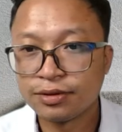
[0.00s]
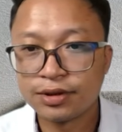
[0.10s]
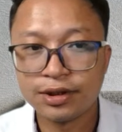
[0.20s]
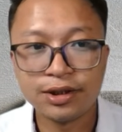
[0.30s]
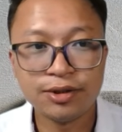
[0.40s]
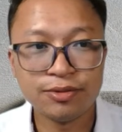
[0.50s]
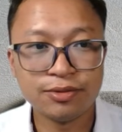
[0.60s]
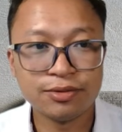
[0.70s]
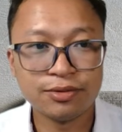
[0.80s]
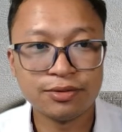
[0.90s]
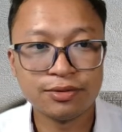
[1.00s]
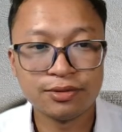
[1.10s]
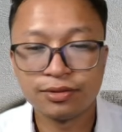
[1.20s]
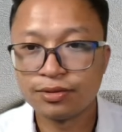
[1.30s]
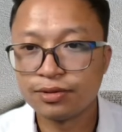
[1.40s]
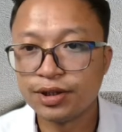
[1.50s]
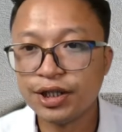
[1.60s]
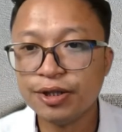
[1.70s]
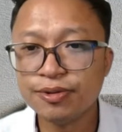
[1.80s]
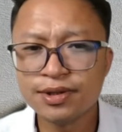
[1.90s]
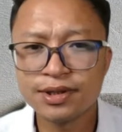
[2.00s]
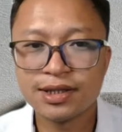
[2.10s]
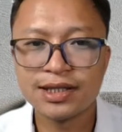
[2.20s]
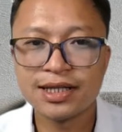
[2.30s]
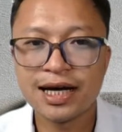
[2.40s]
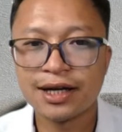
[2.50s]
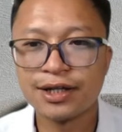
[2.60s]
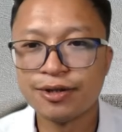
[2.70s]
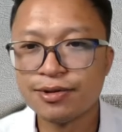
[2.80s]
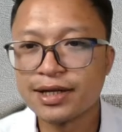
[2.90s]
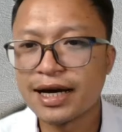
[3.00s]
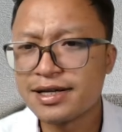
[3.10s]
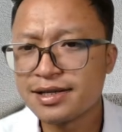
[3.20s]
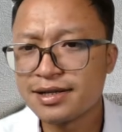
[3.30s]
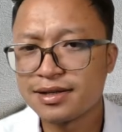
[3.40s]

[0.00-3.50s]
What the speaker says: Ew. News? Is that a news, guys?